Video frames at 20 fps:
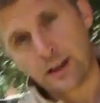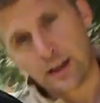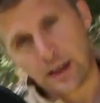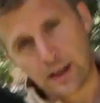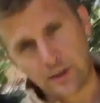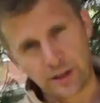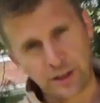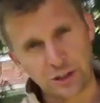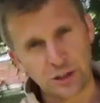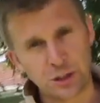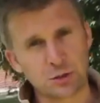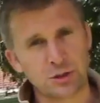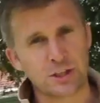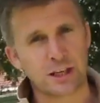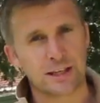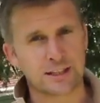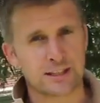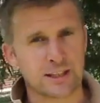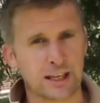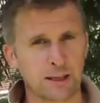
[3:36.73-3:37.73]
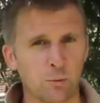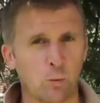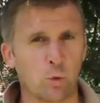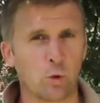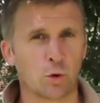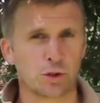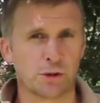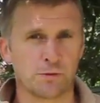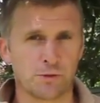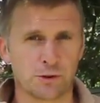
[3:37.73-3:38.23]
and then use that same
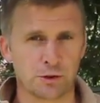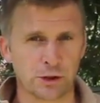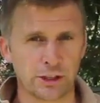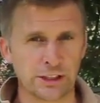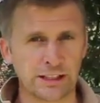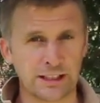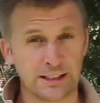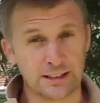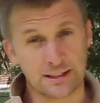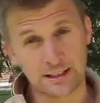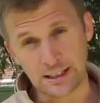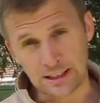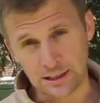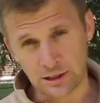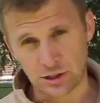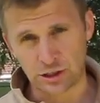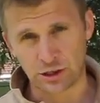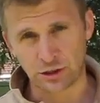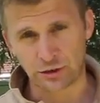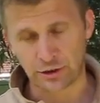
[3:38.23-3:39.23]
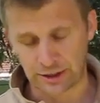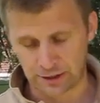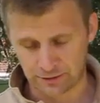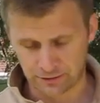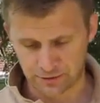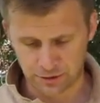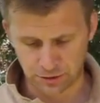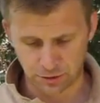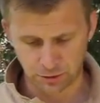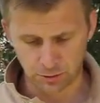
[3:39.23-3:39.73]
water for drinking tea, so you don't have
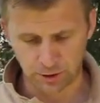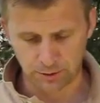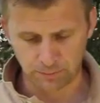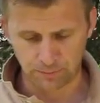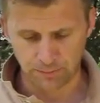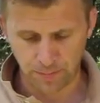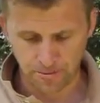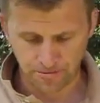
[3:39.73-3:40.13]
to